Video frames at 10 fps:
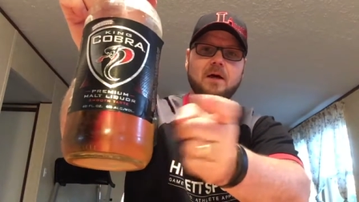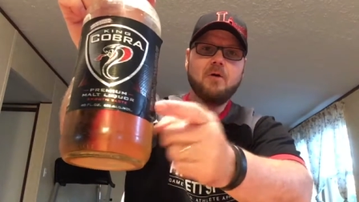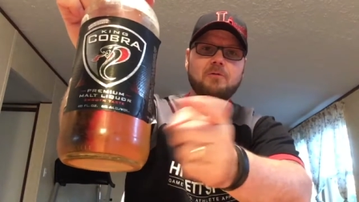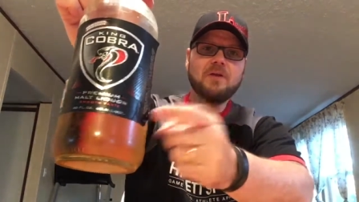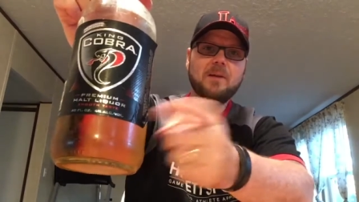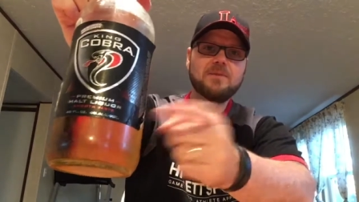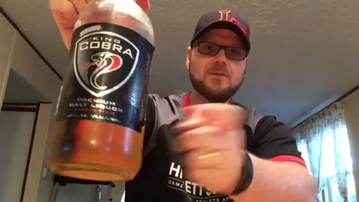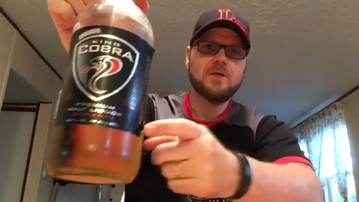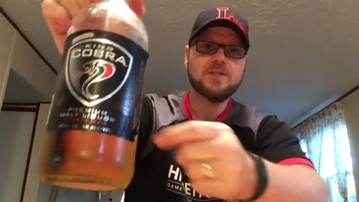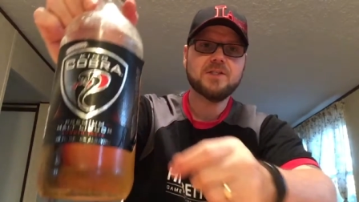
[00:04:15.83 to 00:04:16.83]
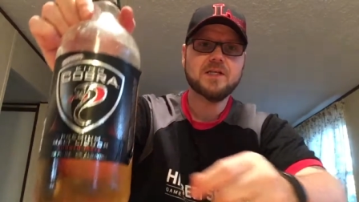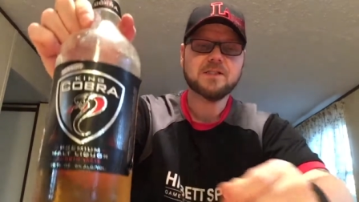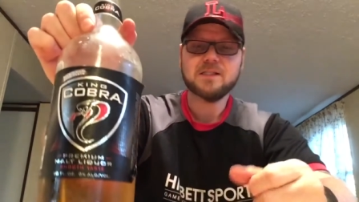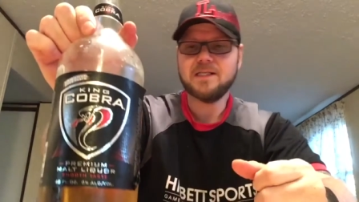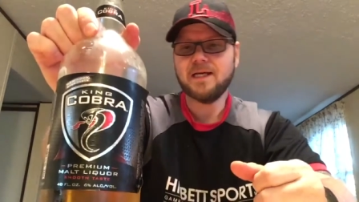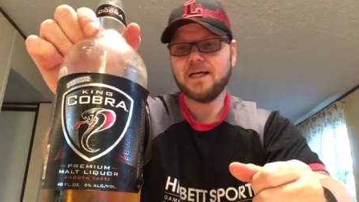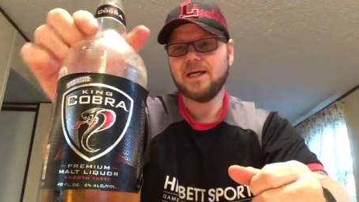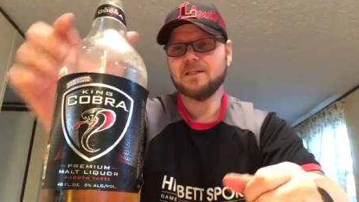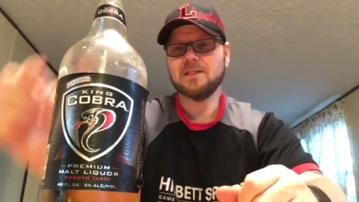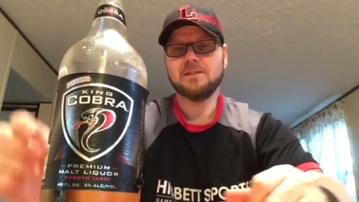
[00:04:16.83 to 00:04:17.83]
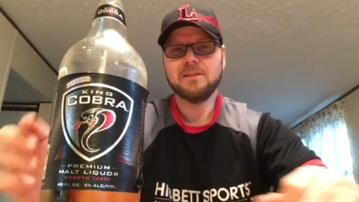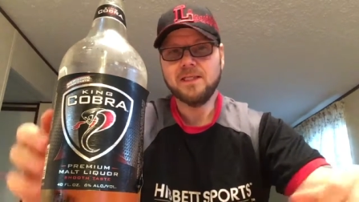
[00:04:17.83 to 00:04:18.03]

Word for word: Hopefully I'm doing it justice, guys.